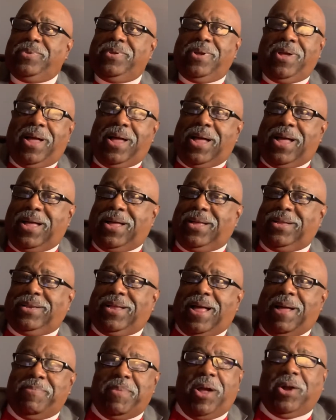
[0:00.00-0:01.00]

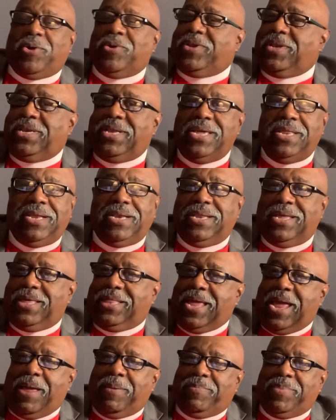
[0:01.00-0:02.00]
I'm not going to need any of
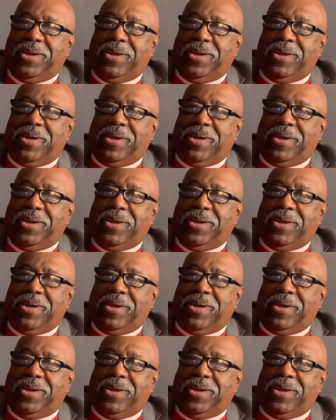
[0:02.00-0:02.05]
that